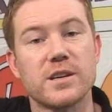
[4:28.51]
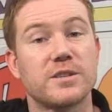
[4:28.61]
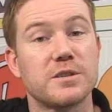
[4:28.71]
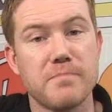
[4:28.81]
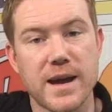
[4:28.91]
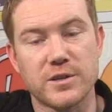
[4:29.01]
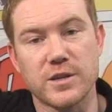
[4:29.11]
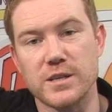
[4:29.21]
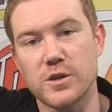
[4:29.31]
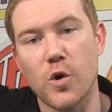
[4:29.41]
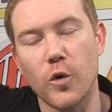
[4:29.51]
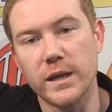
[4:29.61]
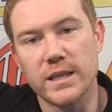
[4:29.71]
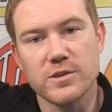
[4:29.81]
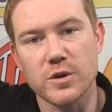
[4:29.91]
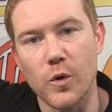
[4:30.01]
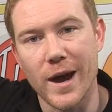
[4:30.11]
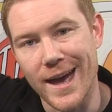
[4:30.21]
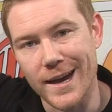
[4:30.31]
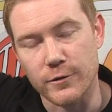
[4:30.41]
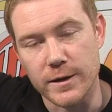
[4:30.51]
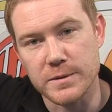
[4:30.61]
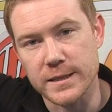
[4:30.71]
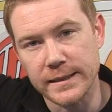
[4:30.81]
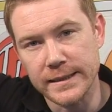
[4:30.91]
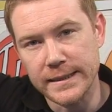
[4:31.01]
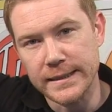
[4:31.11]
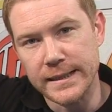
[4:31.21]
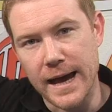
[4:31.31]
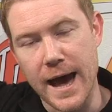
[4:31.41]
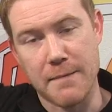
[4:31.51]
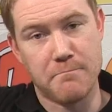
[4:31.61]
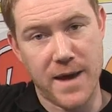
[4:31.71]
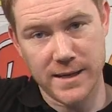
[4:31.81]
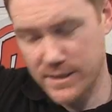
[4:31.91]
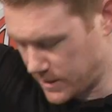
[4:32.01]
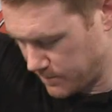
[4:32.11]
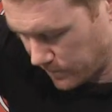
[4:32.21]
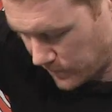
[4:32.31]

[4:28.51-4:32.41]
such as matches, coins, or hair grips, at best,